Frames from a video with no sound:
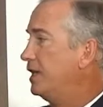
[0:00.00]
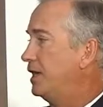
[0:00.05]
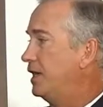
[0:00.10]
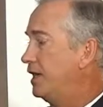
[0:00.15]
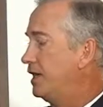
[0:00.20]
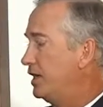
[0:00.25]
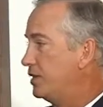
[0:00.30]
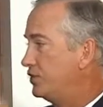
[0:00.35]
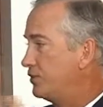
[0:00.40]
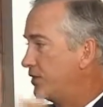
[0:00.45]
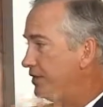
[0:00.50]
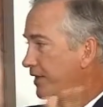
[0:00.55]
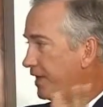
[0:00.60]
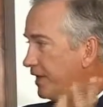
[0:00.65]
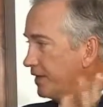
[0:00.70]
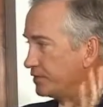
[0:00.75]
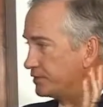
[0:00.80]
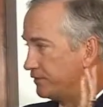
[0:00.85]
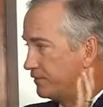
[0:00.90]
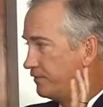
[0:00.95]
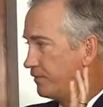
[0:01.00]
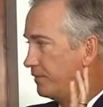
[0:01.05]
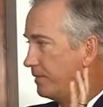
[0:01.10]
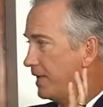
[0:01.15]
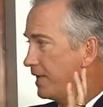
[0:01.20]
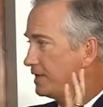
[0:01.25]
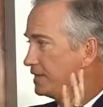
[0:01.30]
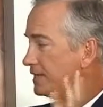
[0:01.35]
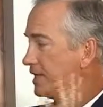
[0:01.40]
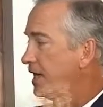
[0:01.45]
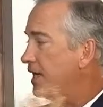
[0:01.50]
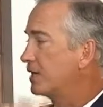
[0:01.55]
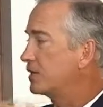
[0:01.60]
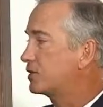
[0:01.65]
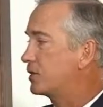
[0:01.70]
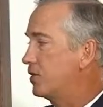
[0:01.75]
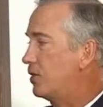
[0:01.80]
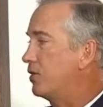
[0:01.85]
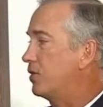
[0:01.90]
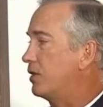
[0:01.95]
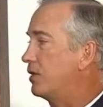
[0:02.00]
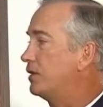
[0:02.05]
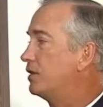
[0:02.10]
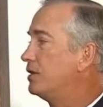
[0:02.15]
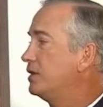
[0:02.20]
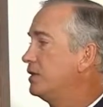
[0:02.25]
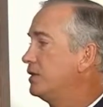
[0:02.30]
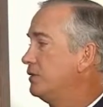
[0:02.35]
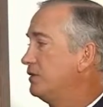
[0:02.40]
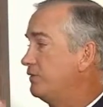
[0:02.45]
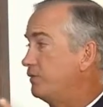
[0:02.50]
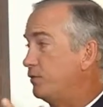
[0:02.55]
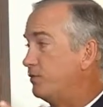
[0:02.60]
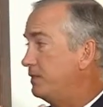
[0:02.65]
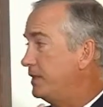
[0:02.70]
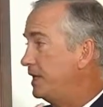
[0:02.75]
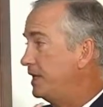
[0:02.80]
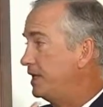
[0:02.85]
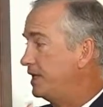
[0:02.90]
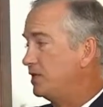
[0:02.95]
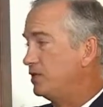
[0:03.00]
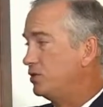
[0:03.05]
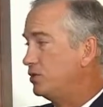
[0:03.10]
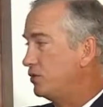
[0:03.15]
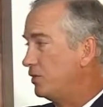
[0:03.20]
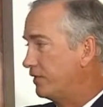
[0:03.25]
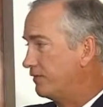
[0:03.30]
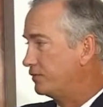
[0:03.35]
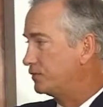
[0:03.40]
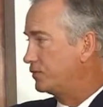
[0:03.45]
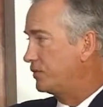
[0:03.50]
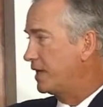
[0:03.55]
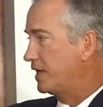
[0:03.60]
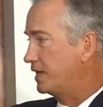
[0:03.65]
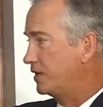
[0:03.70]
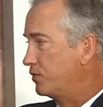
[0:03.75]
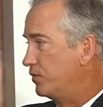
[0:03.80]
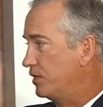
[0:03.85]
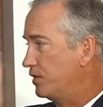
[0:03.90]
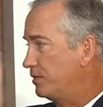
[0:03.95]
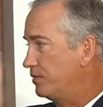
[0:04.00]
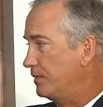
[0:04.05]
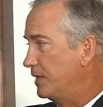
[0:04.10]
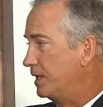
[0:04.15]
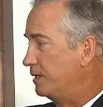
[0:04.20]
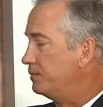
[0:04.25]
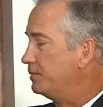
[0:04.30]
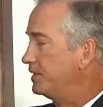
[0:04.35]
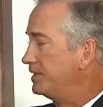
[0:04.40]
$100,000 for my entire car, for me and whoever's riding with me.